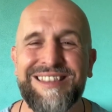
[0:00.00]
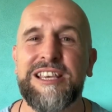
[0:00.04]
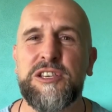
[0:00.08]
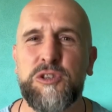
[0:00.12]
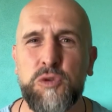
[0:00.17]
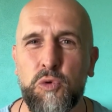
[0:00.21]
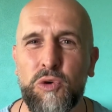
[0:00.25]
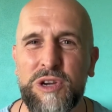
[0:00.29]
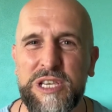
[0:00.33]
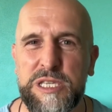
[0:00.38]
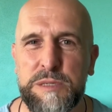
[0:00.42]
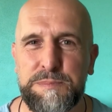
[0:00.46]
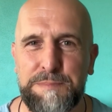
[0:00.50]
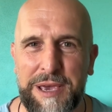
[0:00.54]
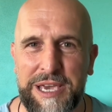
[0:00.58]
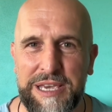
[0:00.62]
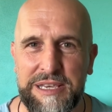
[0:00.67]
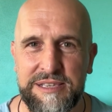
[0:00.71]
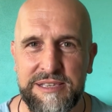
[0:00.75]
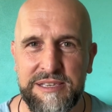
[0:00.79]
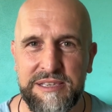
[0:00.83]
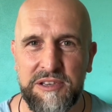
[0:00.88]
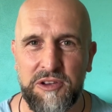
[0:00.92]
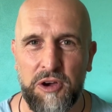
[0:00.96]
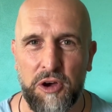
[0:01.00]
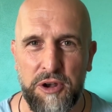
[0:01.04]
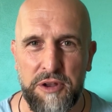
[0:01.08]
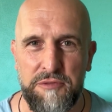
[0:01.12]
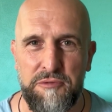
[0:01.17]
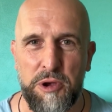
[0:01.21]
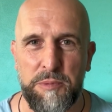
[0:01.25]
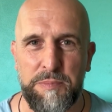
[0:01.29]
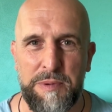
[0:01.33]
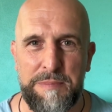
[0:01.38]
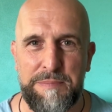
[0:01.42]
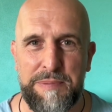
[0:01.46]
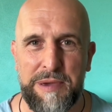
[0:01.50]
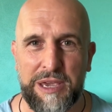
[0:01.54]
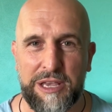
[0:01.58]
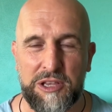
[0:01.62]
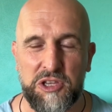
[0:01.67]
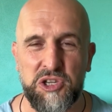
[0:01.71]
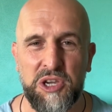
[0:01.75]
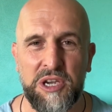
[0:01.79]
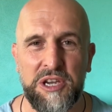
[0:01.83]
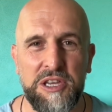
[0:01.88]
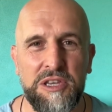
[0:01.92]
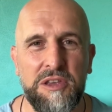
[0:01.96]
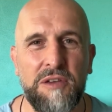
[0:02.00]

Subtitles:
There's always space on a rugby pitch.